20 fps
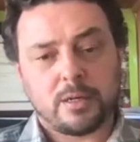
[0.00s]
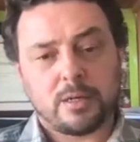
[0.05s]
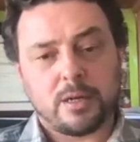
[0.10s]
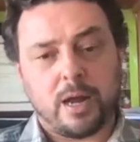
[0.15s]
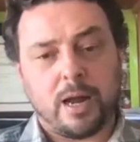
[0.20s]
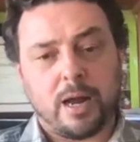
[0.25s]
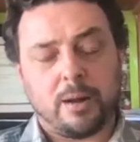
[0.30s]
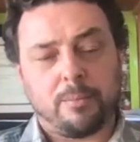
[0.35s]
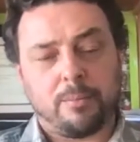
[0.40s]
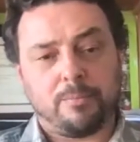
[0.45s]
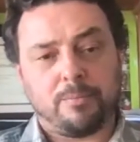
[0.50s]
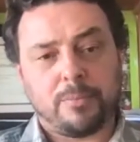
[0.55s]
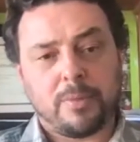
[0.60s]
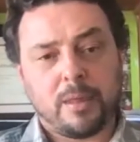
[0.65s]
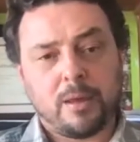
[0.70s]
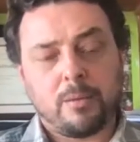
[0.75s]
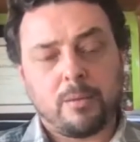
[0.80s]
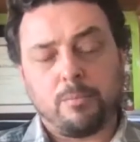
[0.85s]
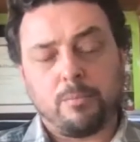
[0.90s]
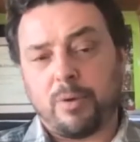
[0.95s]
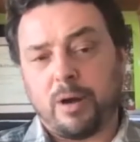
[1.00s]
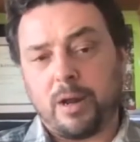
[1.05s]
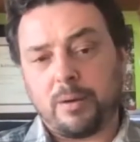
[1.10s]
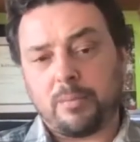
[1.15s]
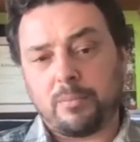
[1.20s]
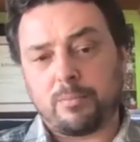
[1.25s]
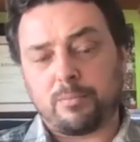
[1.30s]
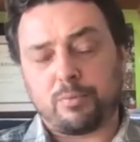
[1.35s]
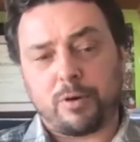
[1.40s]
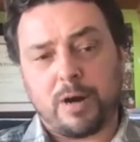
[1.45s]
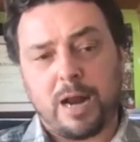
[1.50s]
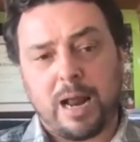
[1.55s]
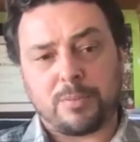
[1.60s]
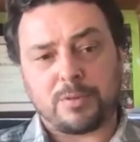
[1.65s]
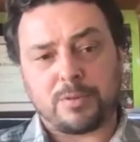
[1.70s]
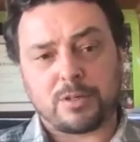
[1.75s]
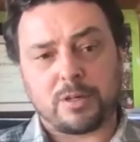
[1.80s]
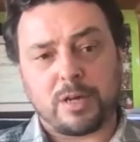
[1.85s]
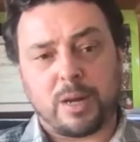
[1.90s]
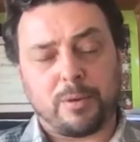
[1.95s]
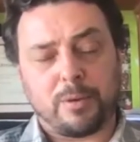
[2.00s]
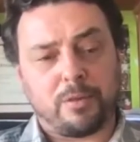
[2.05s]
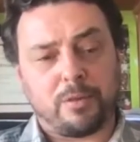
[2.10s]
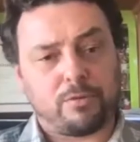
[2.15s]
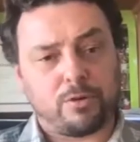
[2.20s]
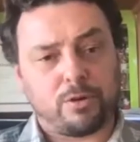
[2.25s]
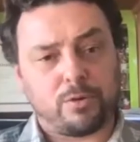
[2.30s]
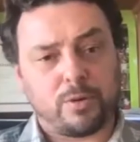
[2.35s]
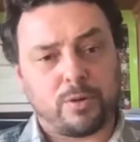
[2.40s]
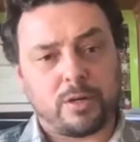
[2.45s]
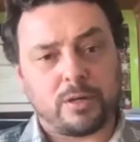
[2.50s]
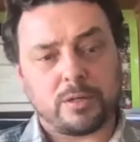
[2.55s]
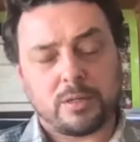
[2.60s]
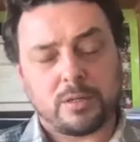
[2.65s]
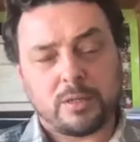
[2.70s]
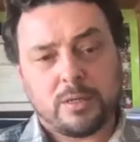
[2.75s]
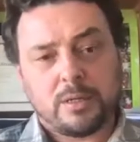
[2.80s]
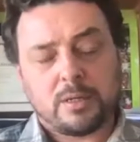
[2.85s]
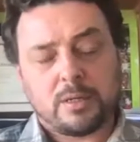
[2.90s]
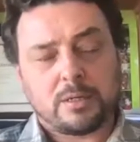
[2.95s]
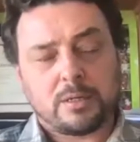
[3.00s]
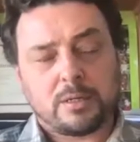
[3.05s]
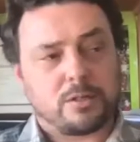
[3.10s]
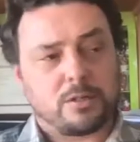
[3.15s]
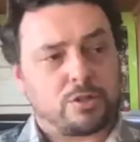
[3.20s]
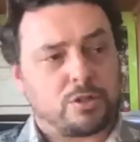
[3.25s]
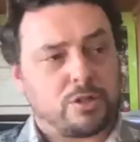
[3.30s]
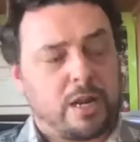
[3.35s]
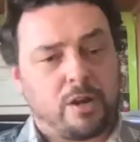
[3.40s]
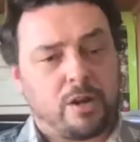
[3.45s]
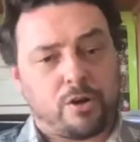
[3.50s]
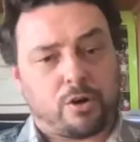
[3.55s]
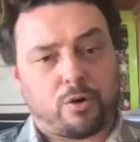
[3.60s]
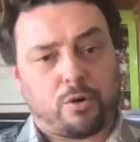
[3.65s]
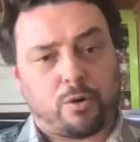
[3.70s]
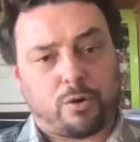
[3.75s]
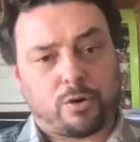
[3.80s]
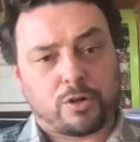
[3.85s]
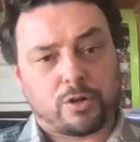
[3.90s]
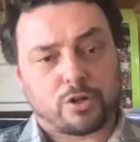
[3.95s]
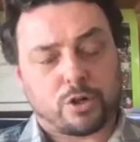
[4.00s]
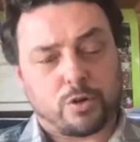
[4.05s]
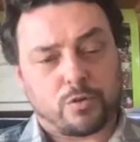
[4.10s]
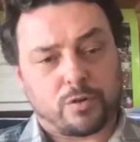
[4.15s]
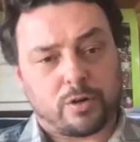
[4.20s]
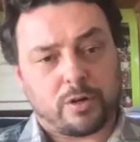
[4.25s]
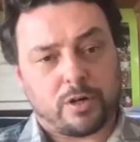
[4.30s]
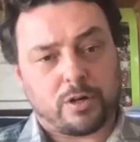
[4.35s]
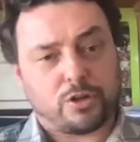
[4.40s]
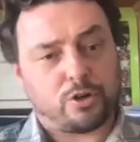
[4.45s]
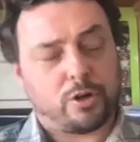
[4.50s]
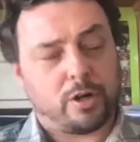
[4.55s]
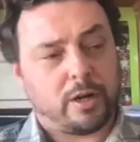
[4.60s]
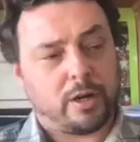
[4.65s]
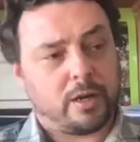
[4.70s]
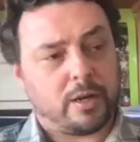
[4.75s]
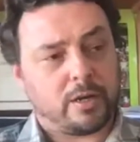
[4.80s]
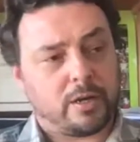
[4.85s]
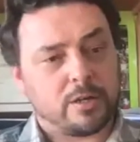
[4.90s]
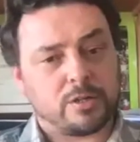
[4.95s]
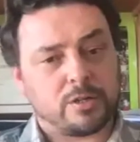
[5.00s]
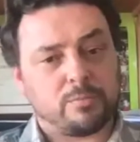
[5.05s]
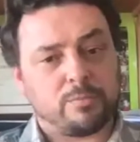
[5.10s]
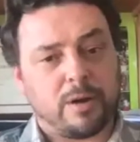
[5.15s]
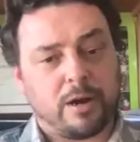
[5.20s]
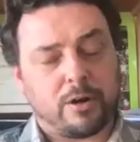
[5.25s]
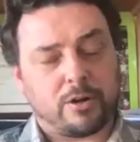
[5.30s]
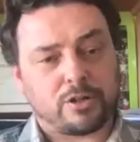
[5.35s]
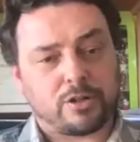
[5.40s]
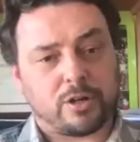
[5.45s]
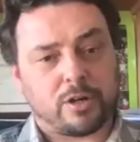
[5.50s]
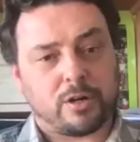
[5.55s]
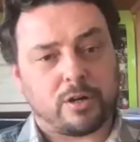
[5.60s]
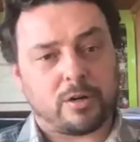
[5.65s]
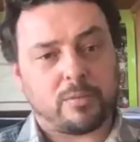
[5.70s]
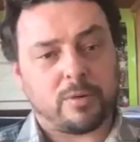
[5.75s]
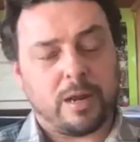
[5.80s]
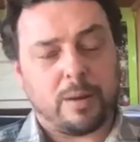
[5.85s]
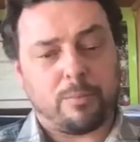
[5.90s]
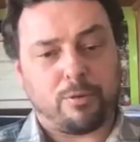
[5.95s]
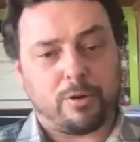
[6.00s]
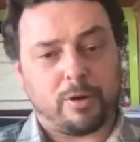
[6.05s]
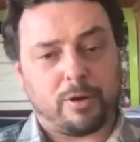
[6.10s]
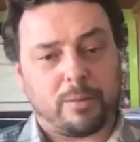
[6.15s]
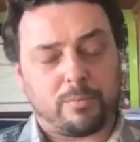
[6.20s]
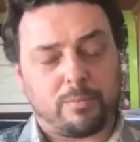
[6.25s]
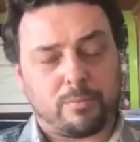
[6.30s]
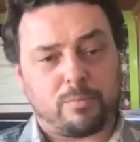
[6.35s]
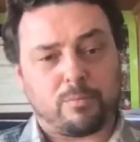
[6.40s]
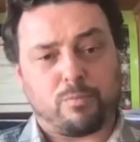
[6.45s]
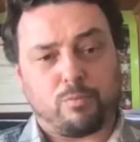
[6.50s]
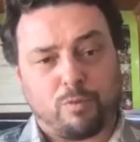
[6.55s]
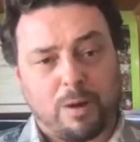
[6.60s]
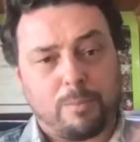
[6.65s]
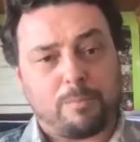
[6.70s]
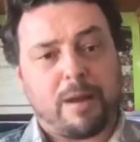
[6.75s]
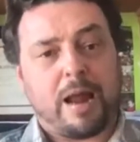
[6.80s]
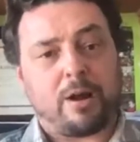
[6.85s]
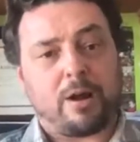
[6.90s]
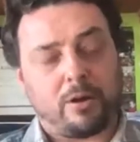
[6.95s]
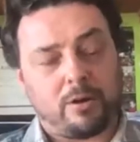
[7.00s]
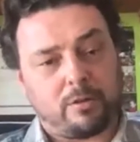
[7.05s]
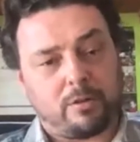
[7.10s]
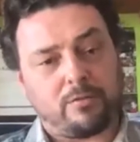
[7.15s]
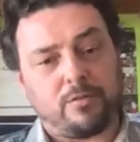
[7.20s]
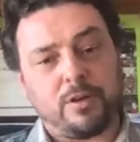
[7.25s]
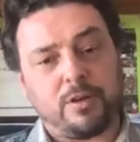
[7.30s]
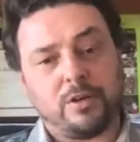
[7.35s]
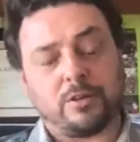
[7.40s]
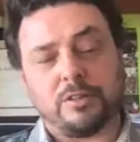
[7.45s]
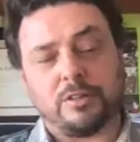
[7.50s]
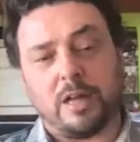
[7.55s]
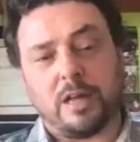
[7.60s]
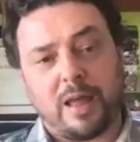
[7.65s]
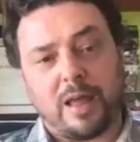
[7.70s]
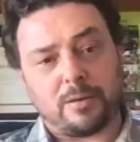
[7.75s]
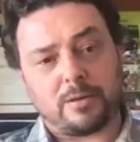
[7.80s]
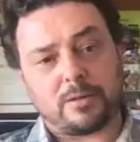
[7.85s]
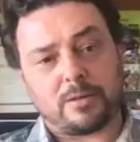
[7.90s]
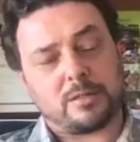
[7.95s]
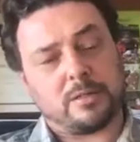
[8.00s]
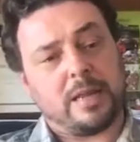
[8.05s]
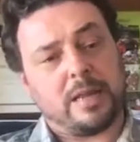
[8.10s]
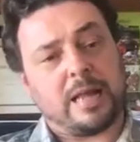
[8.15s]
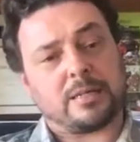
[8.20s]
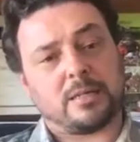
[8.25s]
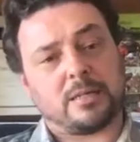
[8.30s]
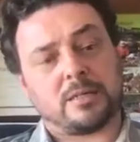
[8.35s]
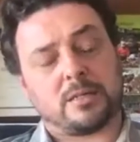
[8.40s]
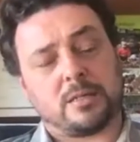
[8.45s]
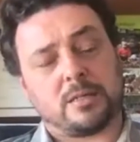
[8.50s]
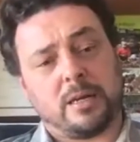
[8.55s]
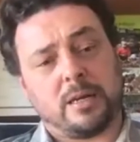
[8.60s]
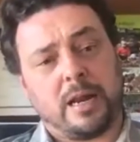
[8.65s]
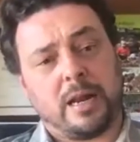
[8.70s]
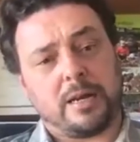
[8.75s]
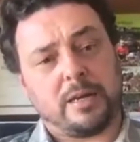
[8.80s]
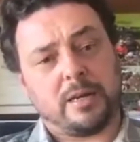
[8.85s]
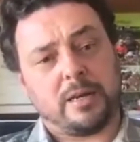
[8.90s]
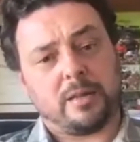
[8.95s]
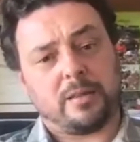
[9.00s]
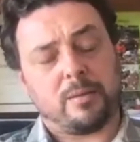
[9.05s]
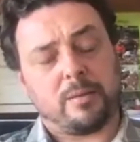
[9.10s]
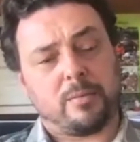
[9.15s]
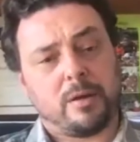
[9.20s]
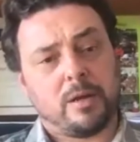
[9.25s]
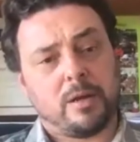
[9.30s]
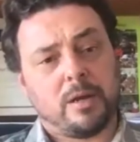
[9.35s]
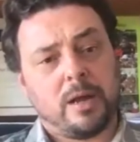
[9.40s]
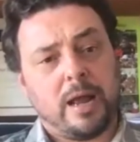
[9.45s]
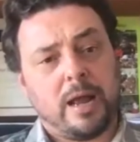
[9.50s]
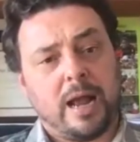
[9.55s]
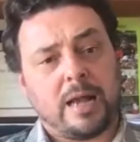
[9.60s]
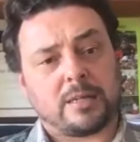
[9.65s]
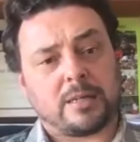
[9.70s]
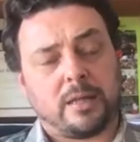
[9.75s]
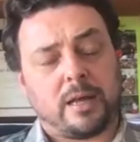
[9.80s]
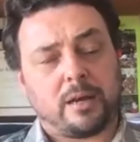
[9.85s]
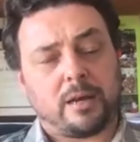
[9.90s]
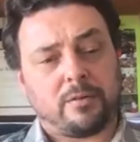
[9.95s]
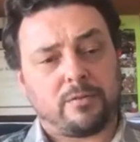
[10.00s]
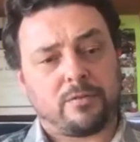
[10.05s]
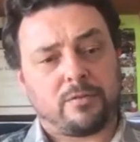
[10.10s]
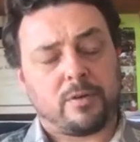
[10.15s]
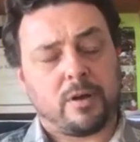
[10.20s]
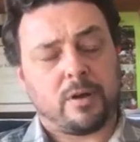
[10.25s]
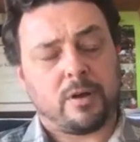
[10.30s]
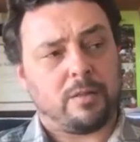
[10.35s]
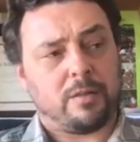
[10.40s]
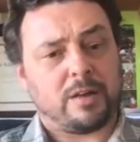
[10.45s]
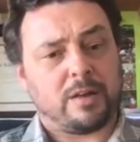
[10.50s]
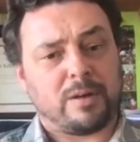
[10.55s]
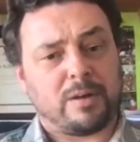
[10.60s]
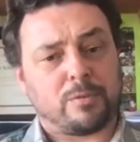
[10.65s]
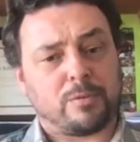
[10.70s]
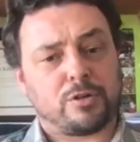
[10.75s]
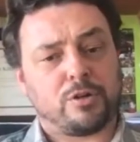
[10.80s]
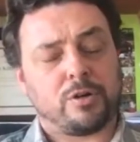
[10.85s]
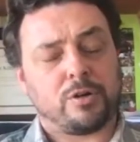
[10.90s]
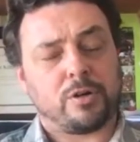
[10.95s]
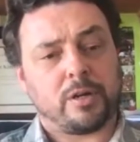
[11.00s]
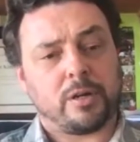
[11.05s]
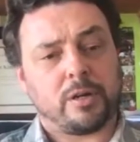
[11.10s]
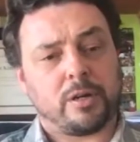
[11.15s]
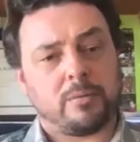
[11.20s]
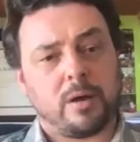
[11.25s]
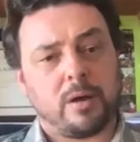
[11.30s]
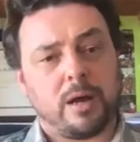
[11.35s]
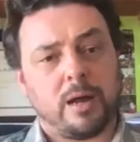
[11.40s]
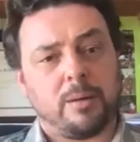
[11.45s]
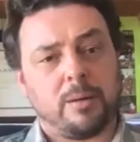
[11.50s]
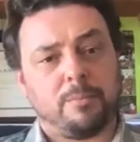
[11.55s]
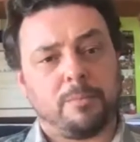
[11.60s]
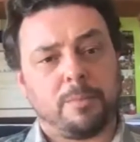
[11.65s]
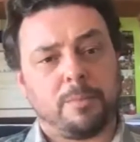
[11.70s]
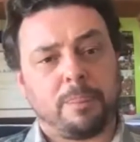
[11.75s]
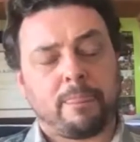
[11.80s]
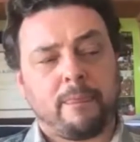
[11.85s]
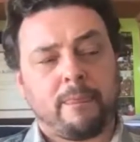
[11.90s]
Um, but perhaps coming through and taking your corn stover and turning it into biochar and putting it right back onto the field. Now that's that's a, an idea that has a lot of a lot of opportunity. Um,